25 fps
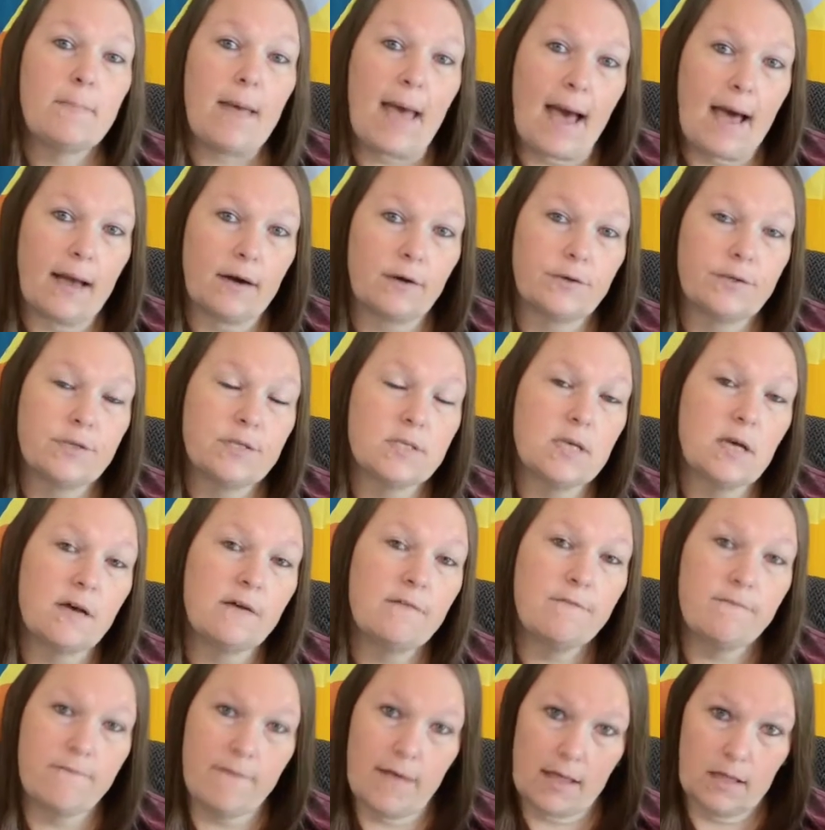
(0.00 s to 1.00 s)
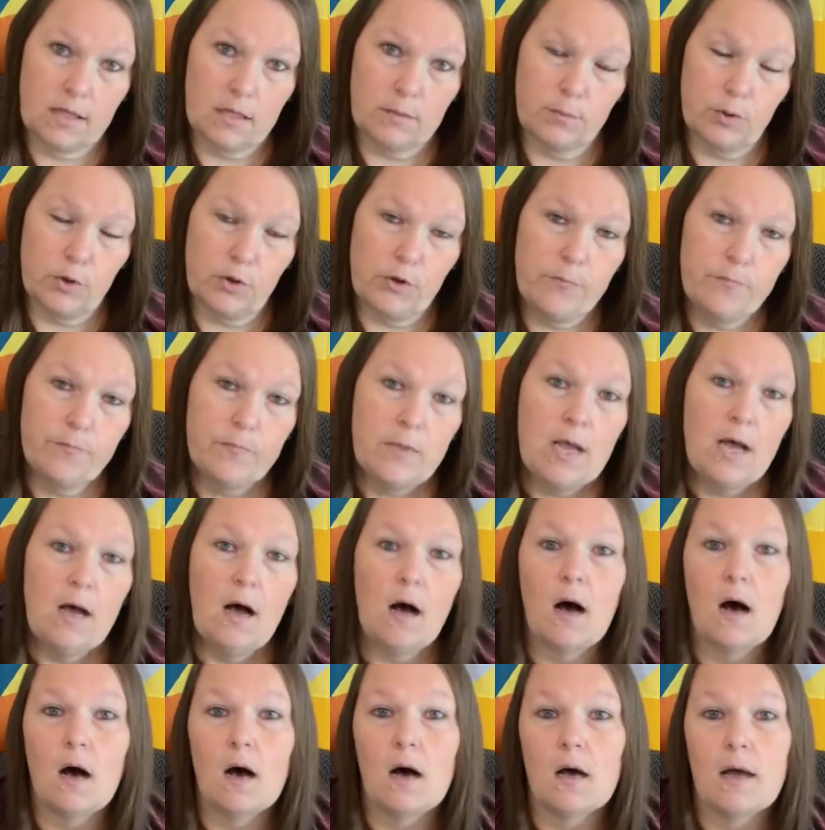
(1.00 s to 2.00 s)
patterns available
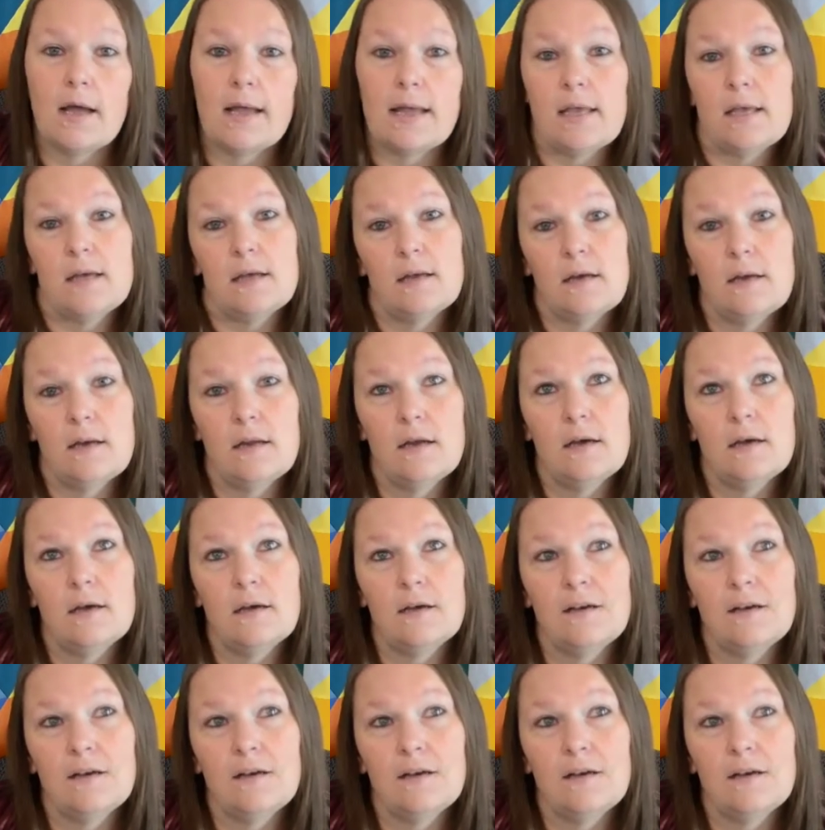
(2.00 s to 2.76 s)
in